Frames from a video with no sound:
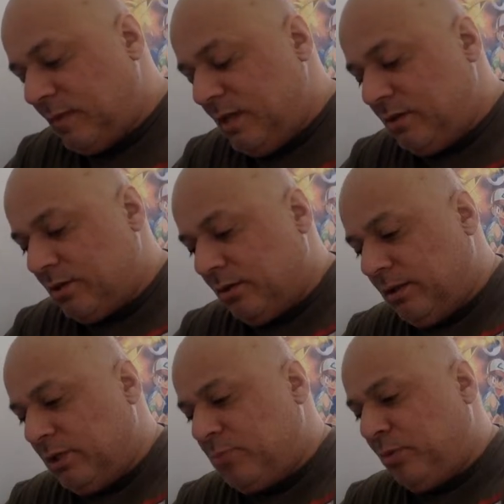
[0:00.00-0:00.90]
so
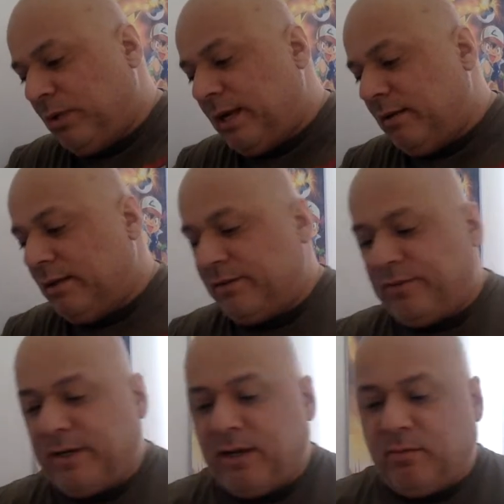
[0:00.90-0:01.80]
let's pull it out. Let's
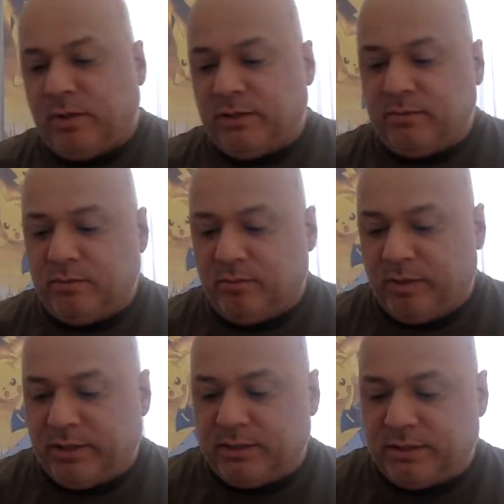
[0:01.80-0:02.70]
find out
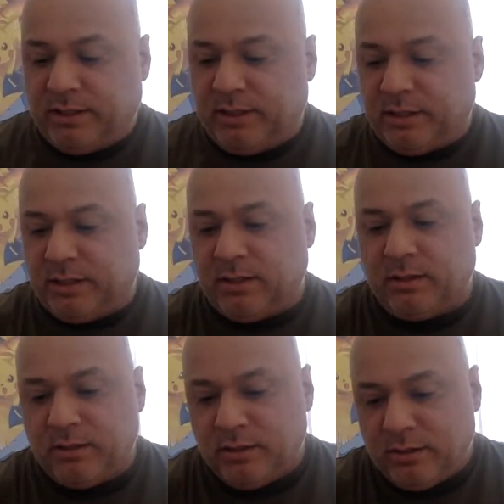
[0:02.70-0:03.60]
what is the
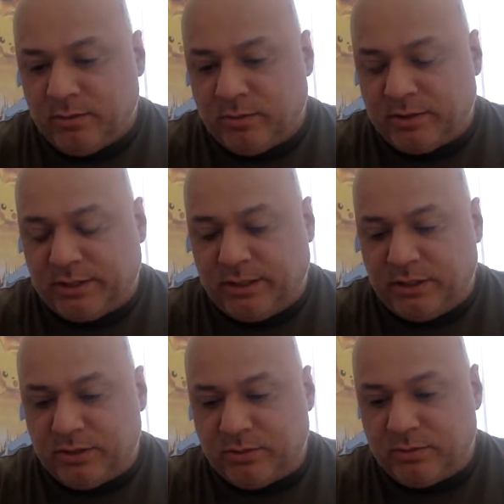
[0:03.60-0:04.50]
what's the
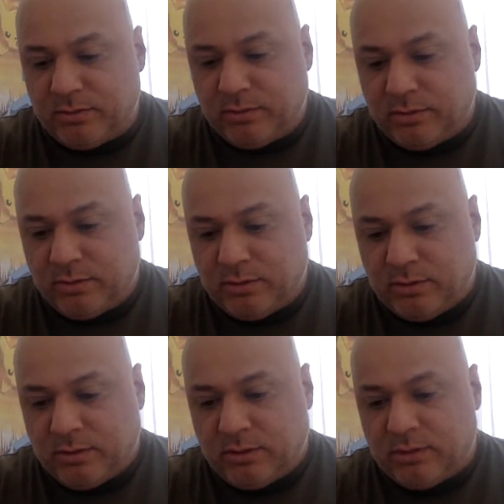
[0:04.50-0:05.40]
issue.
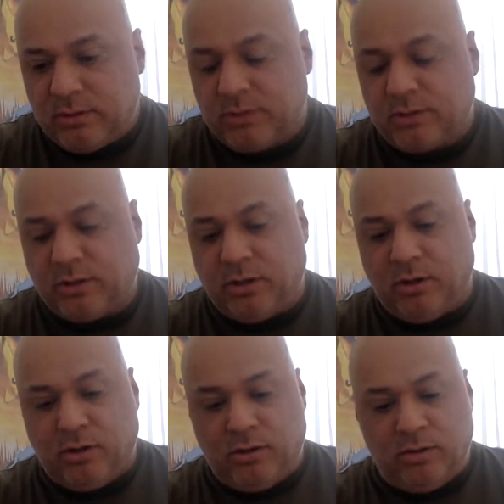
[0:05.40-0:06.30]

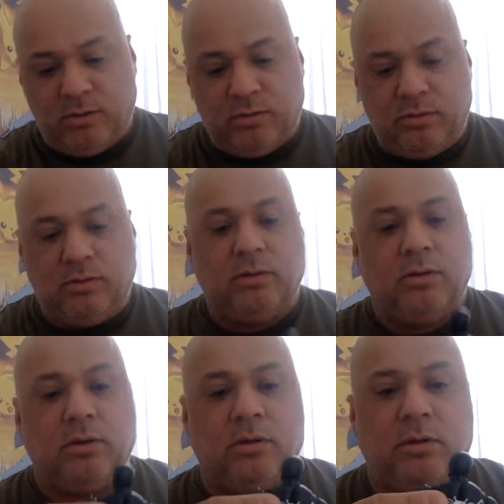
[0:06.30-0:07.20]
So
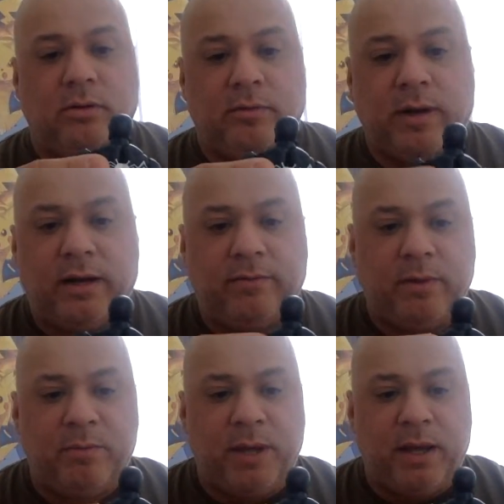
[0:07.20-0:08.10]
right
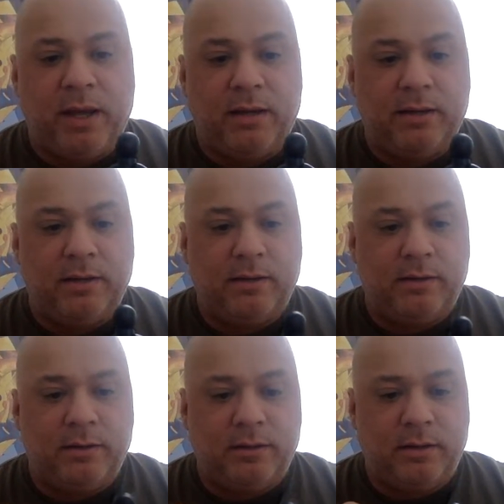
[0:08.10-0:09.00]
off the bat,
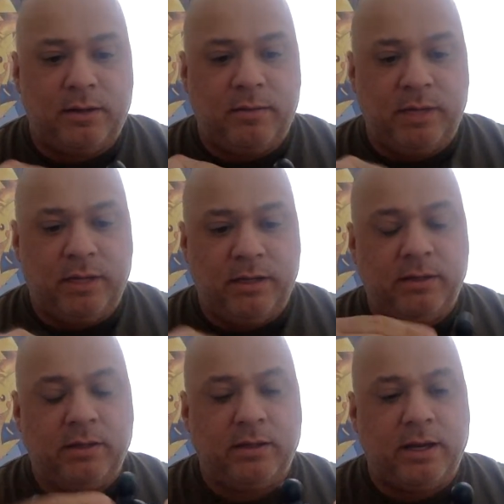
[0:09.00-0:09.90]
I
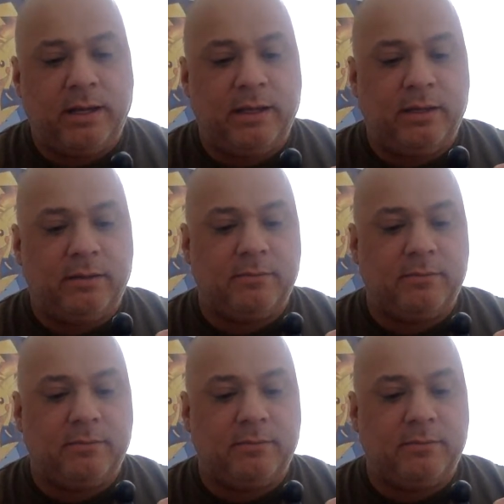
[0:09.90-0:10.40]
mean, I can.